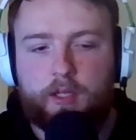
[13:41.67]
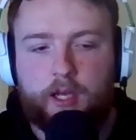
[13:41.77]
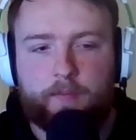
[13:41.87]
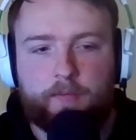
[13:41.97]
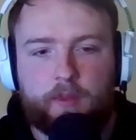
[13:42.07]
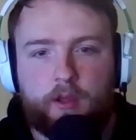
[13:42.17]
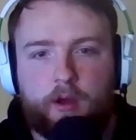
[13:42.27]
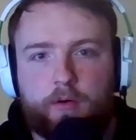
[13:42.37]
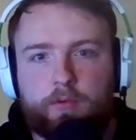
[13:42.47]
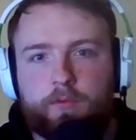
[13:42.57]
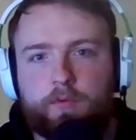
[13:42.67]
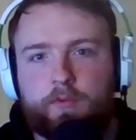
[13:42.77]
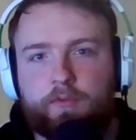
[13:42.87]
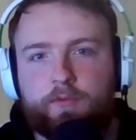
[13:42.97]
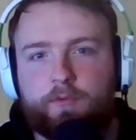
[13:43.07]
The whole
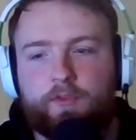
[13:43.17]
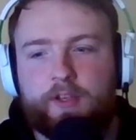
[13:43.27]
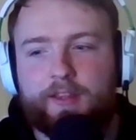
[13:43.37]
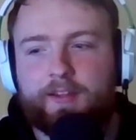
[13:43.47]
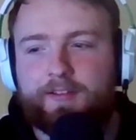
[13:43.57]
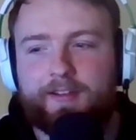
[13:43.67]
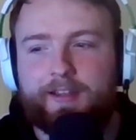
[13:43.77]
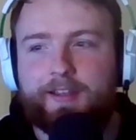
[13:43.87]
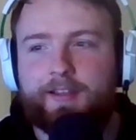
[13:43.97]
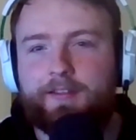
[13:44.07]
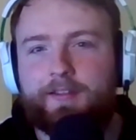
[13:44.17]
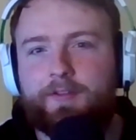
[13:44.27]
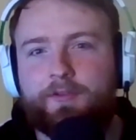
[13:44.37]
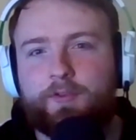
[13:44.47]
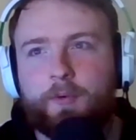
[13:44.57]
thing that
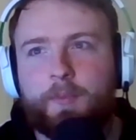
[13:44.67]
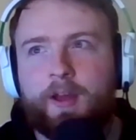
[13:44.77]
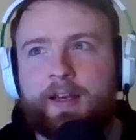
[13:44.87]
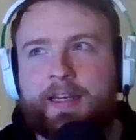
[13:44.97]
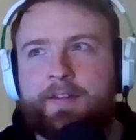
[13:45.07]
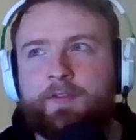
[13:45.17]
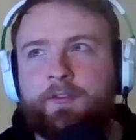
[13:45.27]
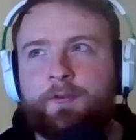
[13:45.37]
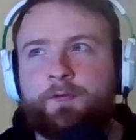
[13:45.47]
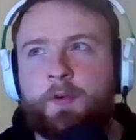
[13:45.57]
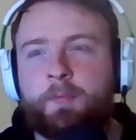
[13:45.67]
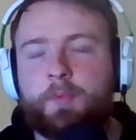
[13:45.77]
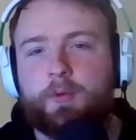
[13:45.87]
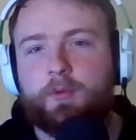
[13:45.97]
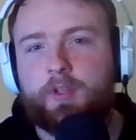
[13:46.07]
from elite
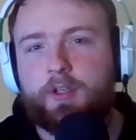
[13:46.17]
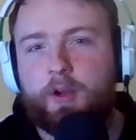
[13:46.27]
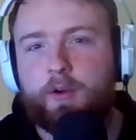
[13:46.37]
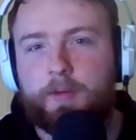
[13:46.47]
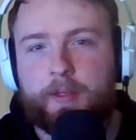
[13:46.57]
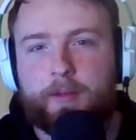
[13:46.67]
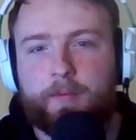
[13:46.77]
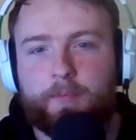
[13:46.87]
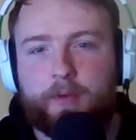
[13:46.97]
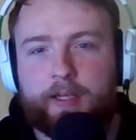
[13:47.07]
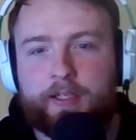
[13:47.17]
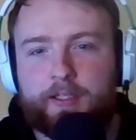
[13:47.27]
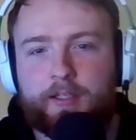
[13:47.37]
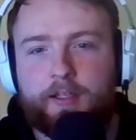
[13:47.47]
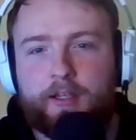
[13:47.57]
football can only be played.
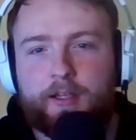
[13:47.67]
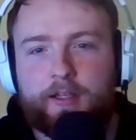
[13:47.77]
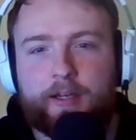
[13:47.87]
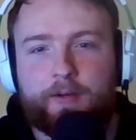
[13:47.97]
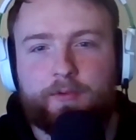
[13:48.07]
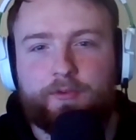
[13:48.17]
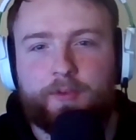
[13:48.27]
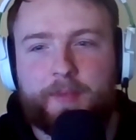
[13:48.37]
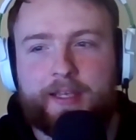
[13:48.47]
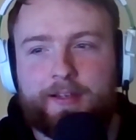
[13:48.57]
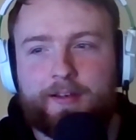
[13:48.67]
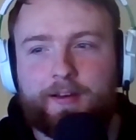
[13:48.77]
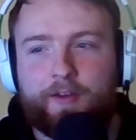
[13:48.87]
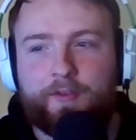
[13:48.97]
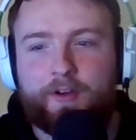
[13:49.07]
Now, for me,
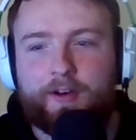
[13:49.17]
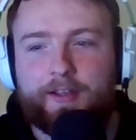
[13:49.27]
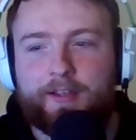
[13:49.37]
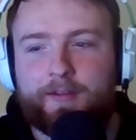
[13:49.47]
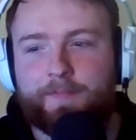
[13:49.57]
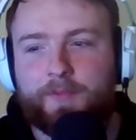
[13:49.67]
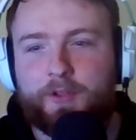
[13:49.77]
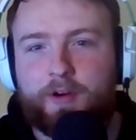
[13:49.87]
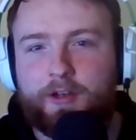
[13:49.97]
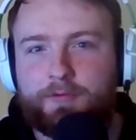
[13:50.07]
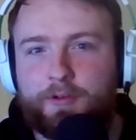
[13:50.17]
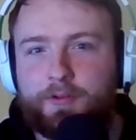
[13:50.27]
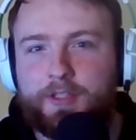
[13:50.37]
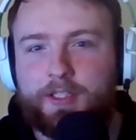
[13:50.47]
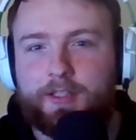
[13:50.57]
I feel like
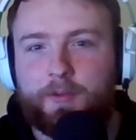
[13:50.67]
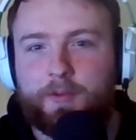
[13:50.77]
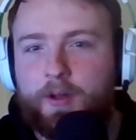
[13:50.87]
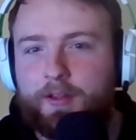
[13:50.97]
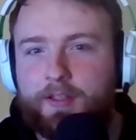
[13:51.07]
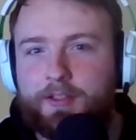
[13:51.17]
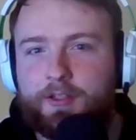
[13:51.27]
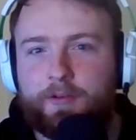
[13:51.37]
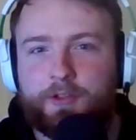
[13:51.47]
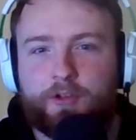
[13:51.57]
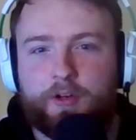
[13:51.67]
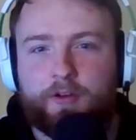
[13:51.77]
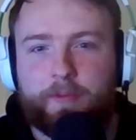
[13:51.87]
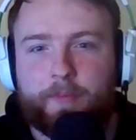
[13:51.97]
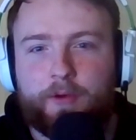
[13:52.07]
grassroots is the one that's going to struggle
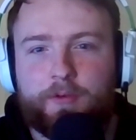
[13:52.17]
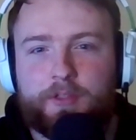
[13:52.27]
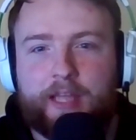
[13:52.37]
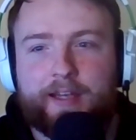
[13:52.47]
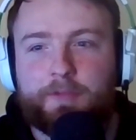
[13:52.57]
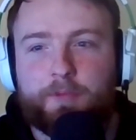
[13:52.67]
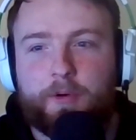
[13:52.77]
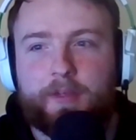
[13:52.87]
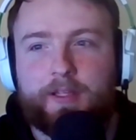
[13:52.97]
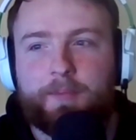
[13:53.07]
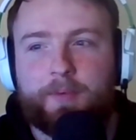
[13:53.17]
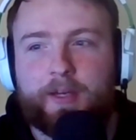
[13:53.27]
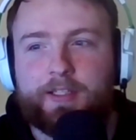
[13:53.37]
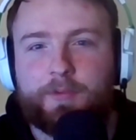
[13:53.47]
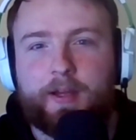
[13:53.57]
the most, and it's probably the
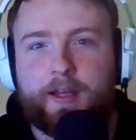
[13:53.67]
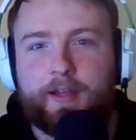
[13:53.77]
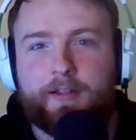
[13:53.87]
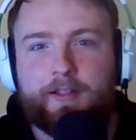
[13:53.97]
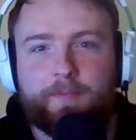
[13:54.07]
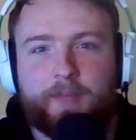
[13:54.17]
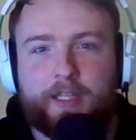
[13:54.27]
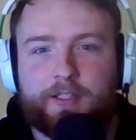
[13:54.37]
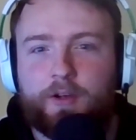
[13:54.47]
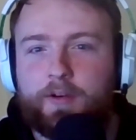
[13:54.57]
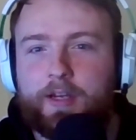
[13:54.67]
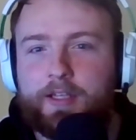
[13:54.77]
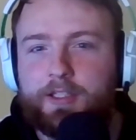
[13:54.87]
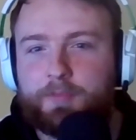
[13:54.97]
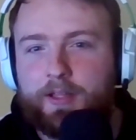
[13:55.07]
place where it's not going to get
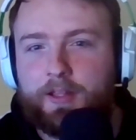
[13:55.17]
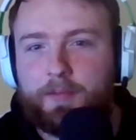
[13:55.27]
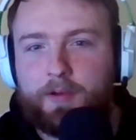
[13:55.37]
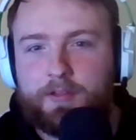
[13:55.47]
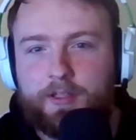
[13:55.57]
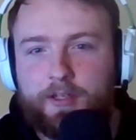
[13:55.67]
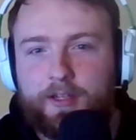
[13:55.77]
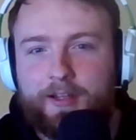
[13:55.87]
spread the most.